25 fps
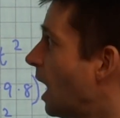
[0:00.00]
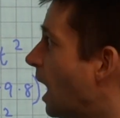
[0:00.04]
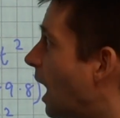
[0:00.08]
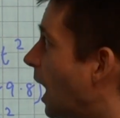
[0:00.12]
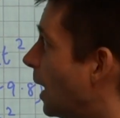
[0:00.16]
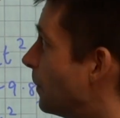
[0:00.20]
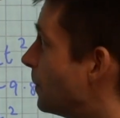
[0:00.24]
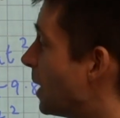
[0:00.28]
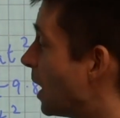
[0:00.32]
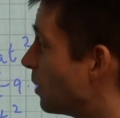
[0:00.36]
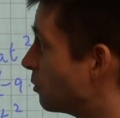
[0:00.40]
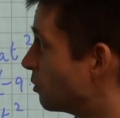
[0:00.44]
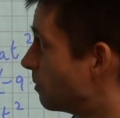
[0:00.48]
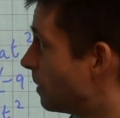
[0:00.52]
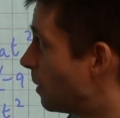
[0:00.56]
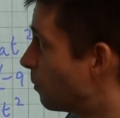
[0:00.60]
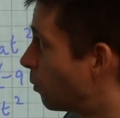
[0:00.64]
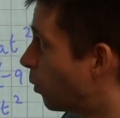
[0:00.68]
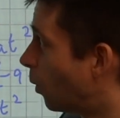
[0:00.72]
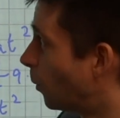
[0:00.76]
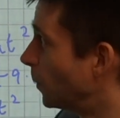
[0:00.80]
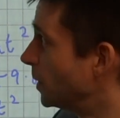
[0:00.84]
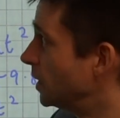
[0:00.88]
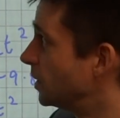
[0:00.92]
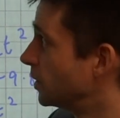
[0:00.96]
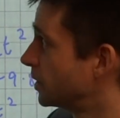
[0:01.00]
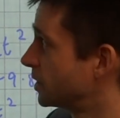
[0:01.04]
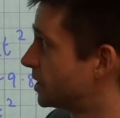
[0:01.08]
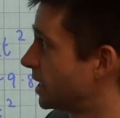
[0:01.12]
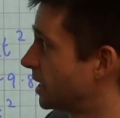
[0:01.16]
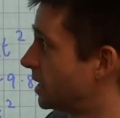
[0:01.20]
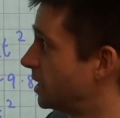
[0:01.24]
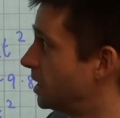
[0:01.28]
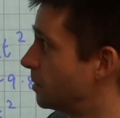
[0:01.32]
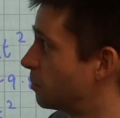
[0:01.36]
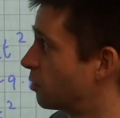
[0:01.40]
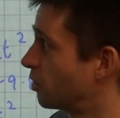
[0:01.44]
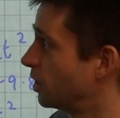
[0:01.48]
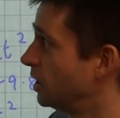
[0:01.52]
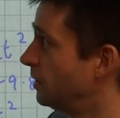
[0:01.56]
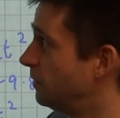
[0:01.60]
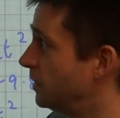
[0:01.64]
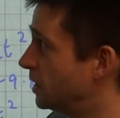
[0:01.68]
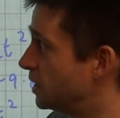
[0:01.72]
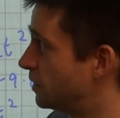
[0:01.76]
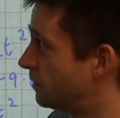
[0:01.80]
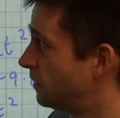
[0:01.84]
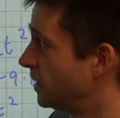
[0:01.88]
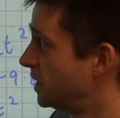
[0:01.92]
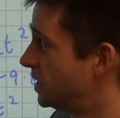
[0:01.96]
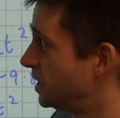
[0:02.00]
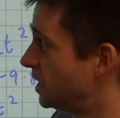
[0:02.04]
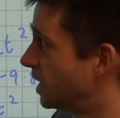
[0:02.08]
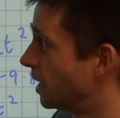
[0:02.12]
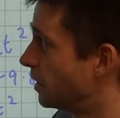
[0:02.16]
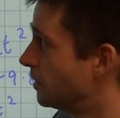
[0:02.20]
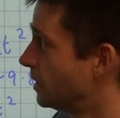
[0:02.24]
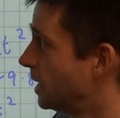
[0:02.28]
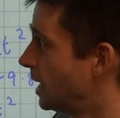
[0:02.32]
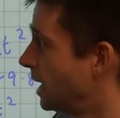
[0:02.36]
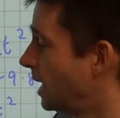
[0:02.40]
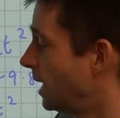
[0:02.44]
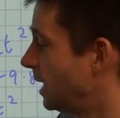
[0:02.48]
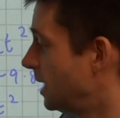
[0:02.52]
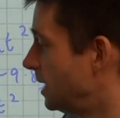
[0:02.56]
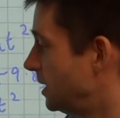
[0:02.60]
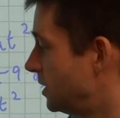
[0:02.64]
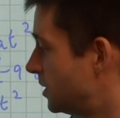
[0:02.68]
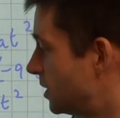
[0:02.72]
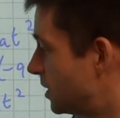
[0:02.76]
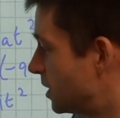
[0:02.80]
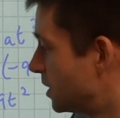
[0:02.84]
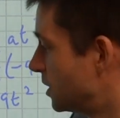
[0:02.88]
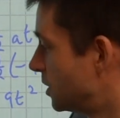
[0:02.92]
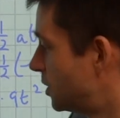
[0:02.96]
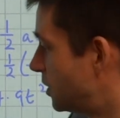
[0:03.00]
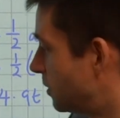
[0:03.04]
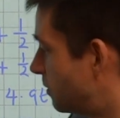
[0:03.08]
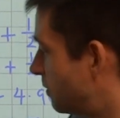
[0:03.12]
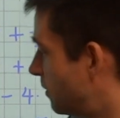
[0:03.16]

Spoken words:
And remember what we looked at in the previous video is that to